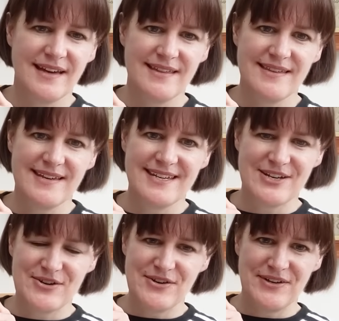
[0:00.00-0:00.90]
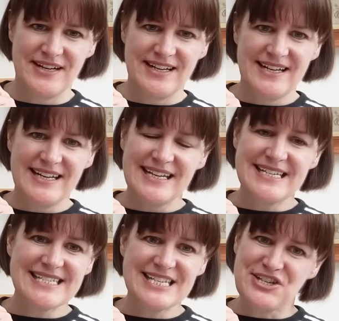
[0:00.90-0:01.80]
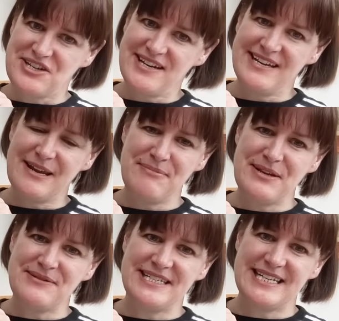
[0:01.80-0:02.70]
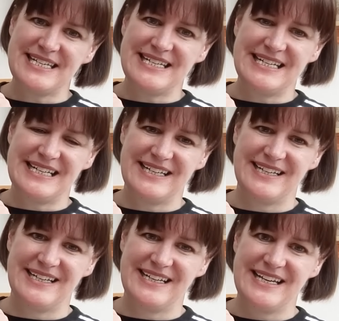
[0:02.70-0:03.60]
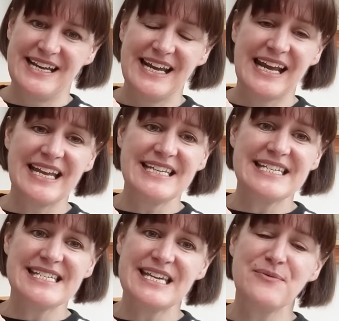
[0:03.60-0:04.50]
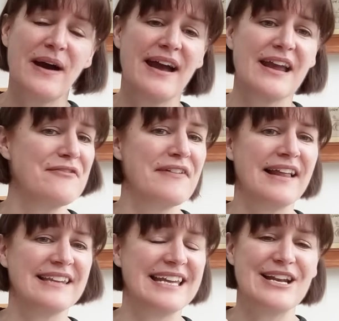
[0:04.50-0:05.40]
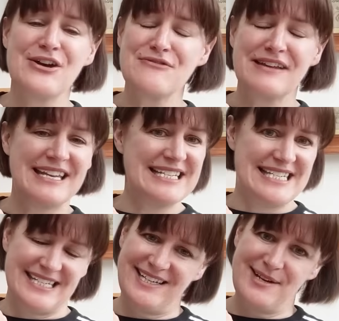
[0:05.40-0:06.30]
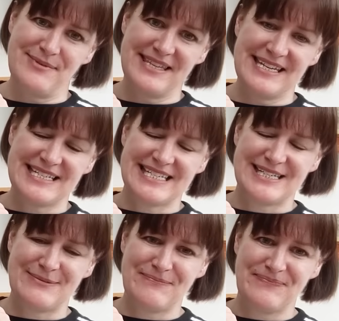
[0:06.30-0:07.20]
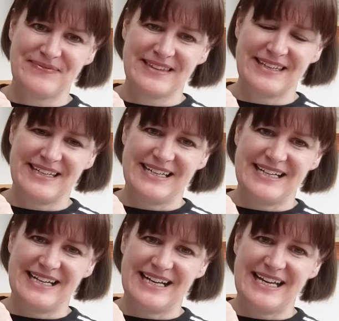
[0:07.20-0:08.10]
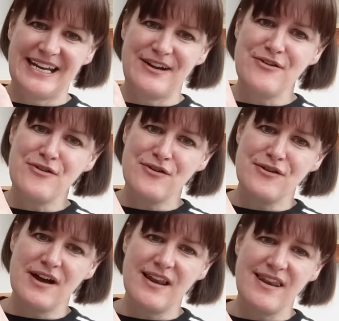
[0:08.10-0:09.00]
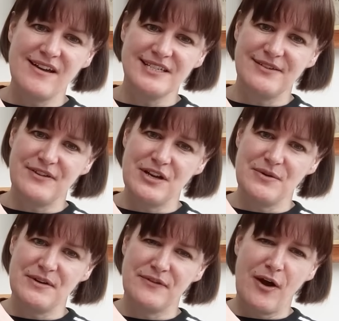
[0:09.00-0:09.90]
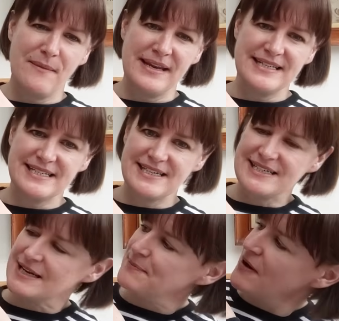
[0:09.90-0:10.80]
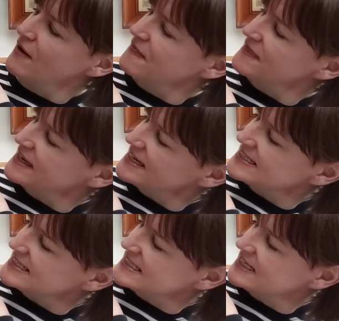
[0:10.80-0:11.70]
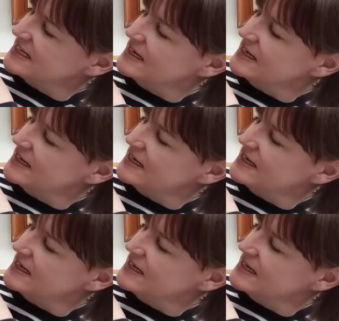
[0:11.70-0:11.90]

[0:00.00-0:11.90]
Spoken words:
And there you go. Isn't she a beauty? Can you see why I fell in love instantly with it? And I know a lot of you have commented upon this